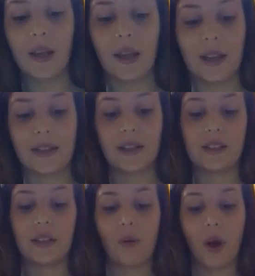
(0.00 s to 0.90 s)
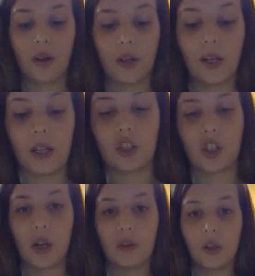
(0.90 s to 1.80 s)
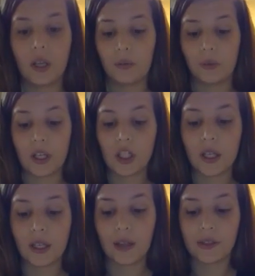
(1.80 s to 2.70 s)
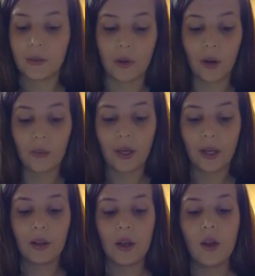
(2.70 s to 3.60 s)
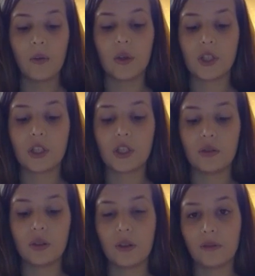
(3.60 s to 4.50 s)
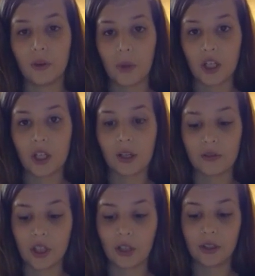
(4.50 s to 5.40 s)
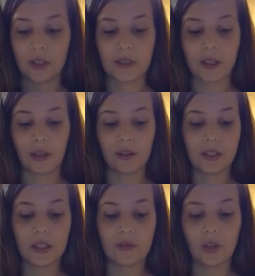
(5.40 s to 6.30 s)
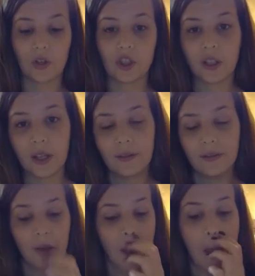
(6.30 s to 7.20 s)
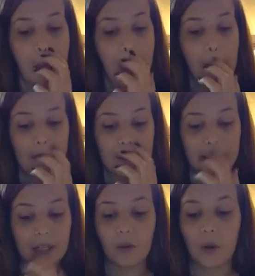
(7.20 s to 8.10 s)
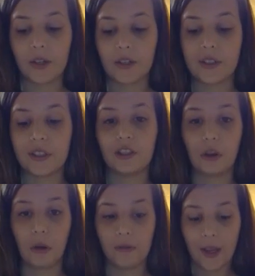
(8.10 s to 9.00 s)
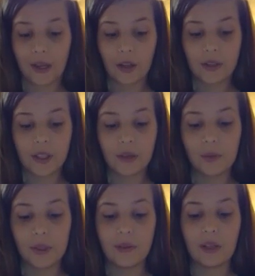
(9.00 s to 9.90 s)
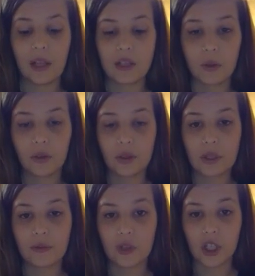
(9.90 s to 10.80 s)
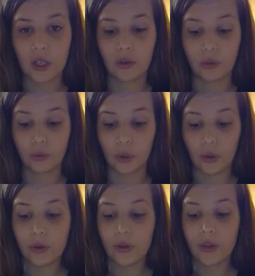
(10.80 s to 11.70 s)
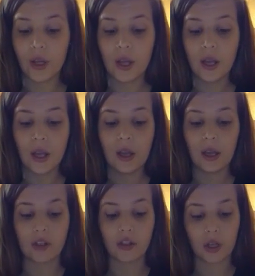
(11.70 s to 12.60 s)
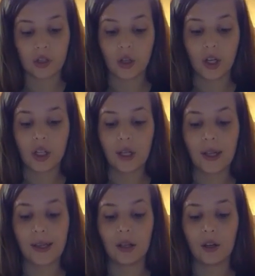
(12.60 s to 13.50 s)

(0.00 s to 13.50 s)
is that seawater is generally rich in calcium carbonate, which is used in the formation of shells and skeletons for ocean life. And acidic waters dissolve that calcium, leaving less minerals for shell growth and construction, and